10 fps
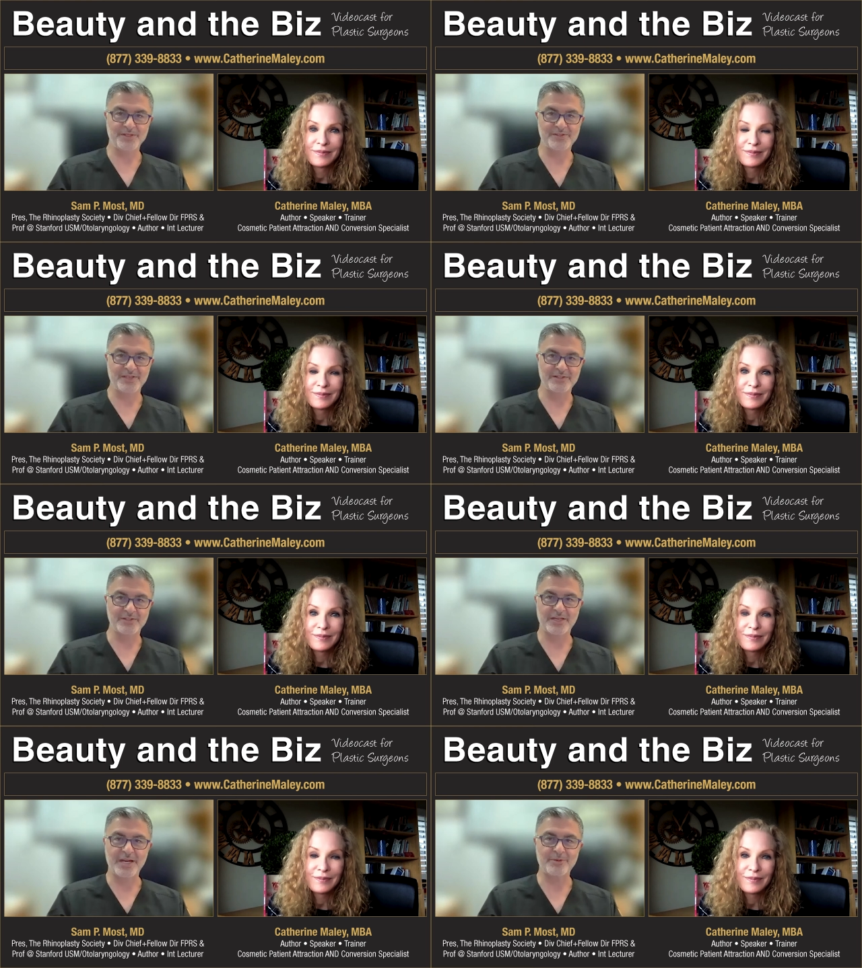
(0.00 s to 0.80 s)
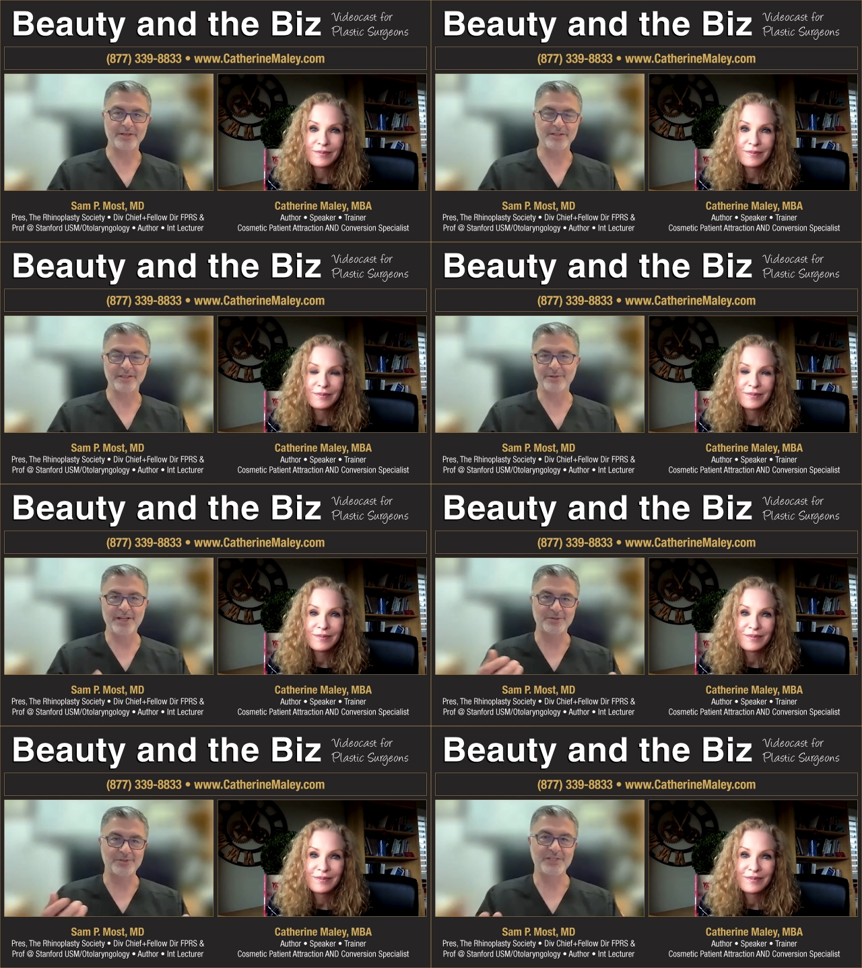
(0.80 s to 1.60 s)
Speaker 1: to say it's a copyright thing, but I
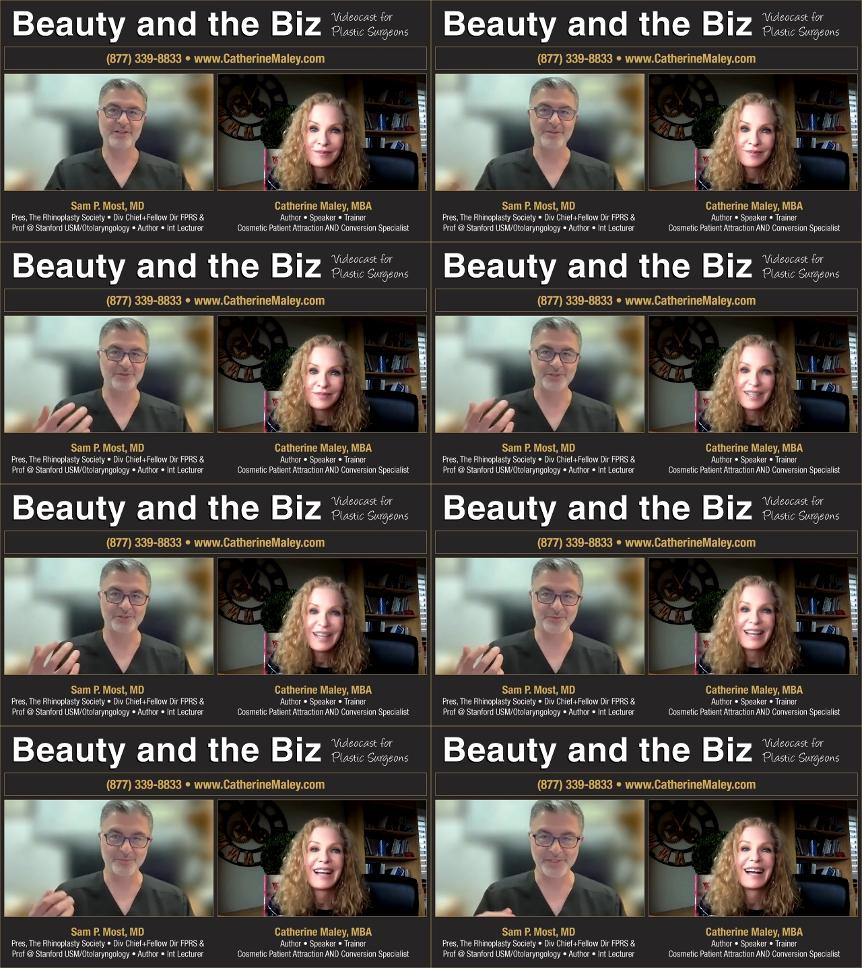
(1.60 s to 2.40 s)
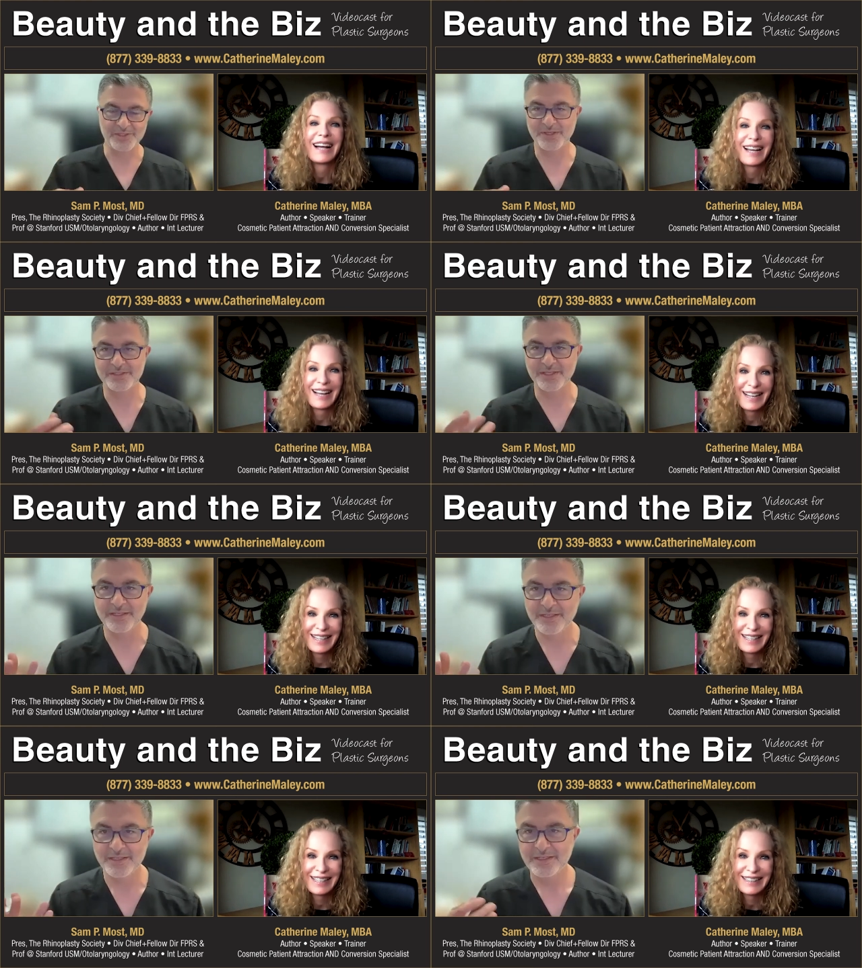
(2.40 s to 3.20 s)
don't sell them. It's just for me. So I
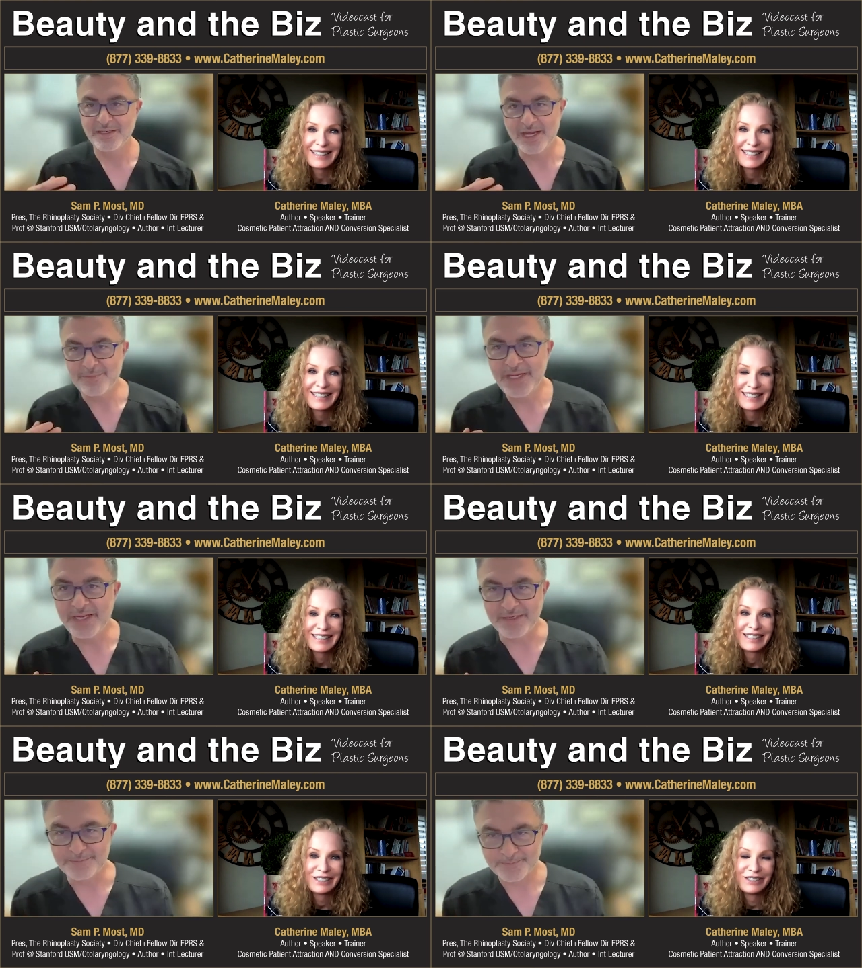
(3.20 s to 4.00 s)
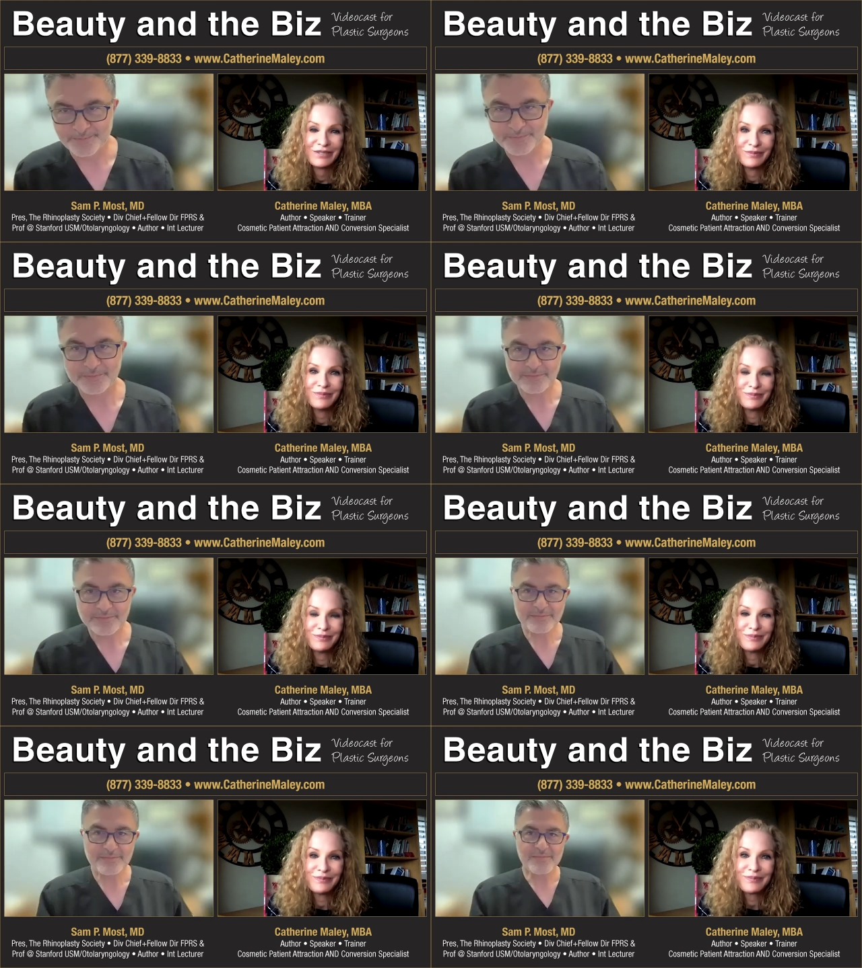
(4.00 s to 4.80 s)
said, I made it.
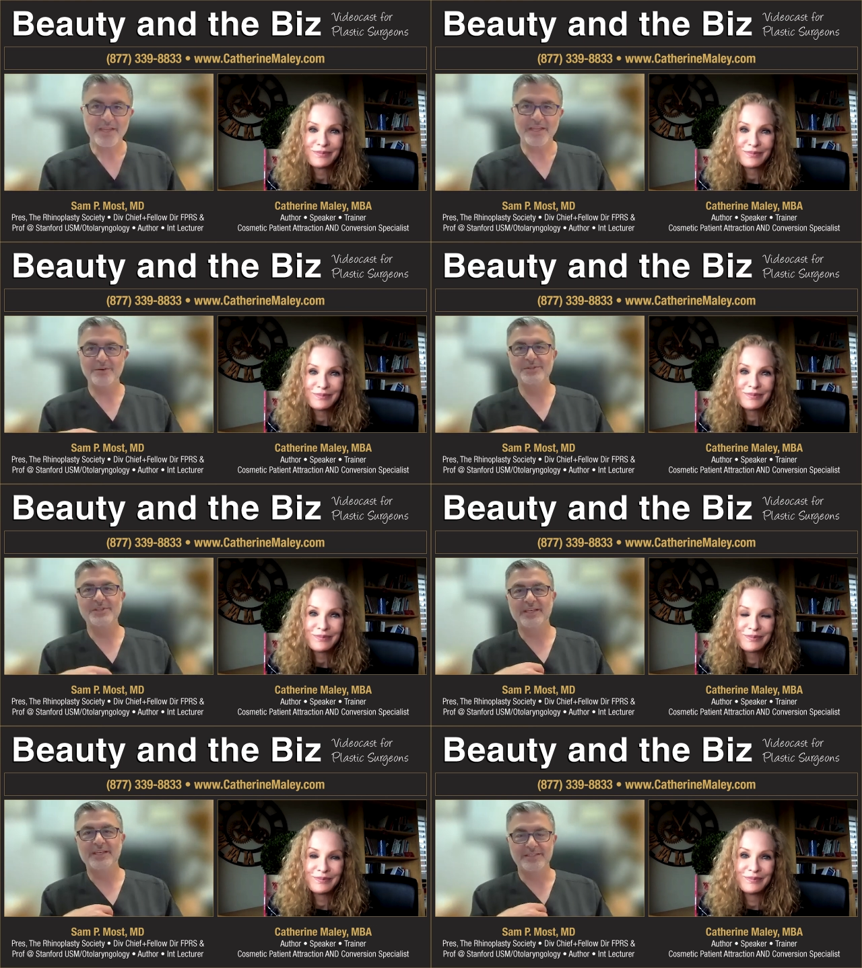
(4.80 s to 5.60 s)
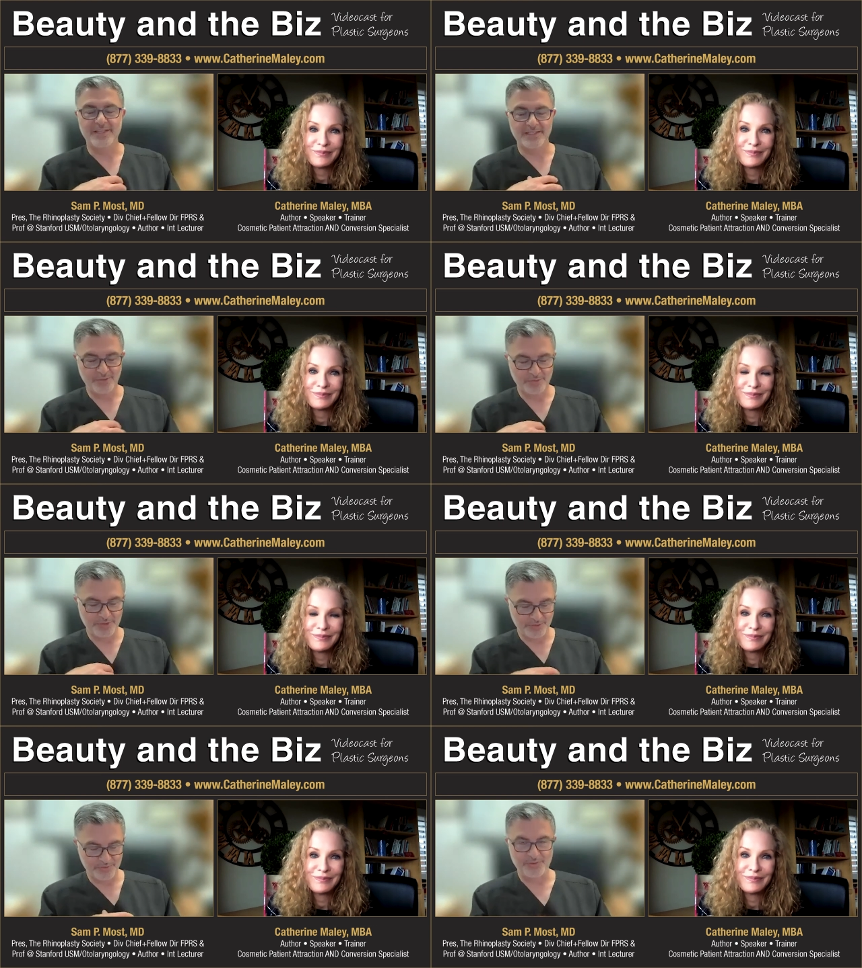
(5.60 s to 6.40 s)
And it was like, it said U
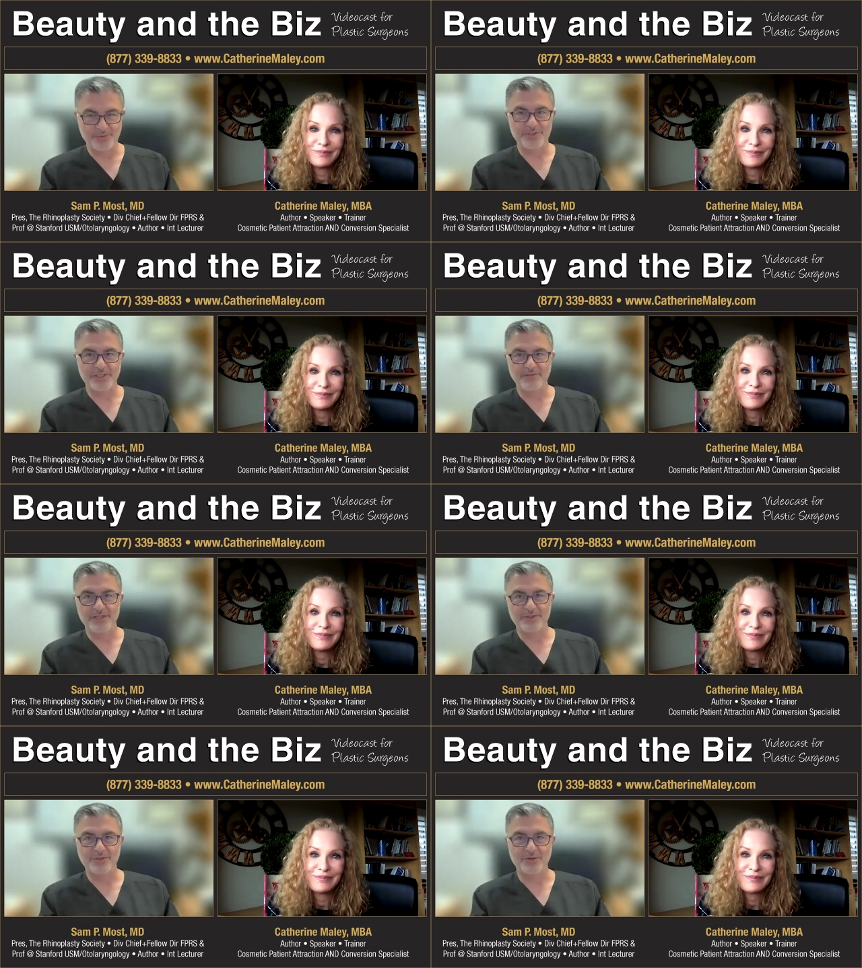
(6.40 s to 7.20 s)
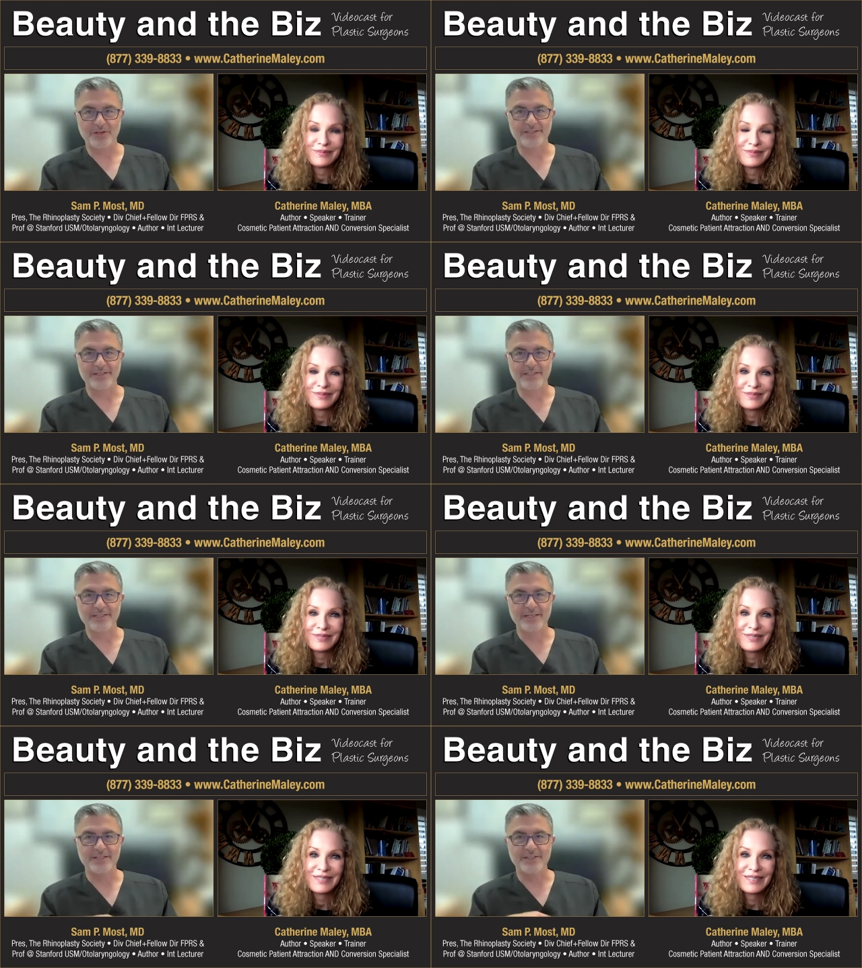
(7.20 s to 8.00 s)
two Zoo T V tour, like
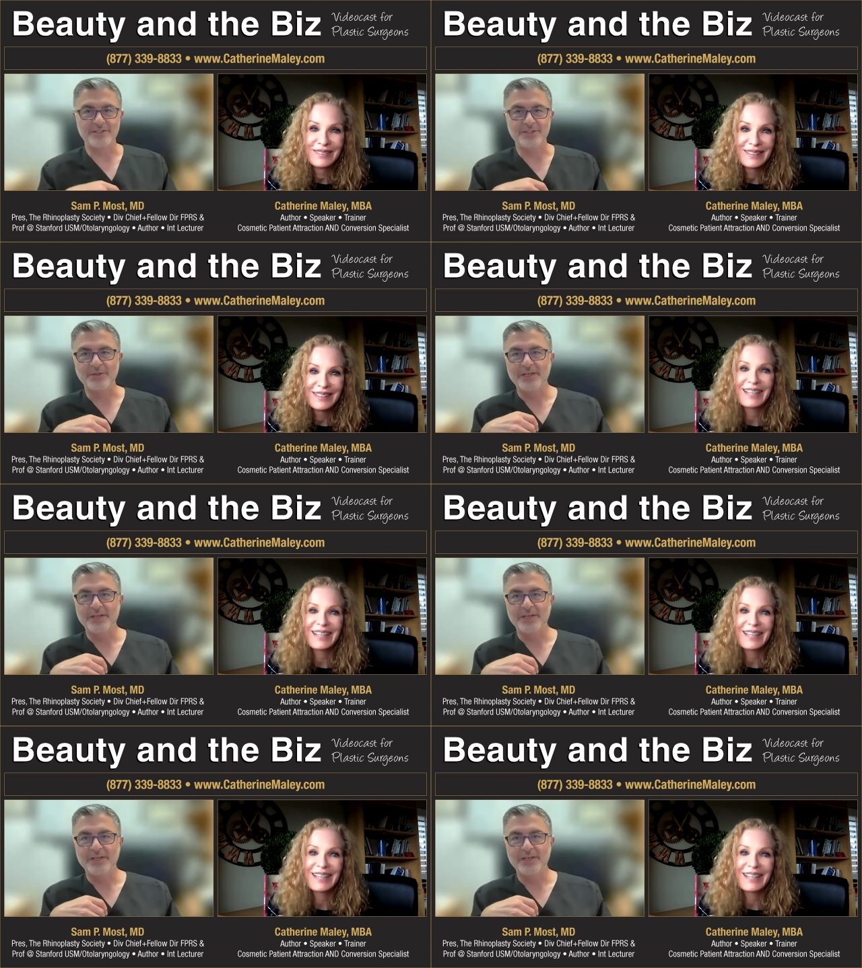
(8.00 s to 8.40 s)
nineteen ninety-two.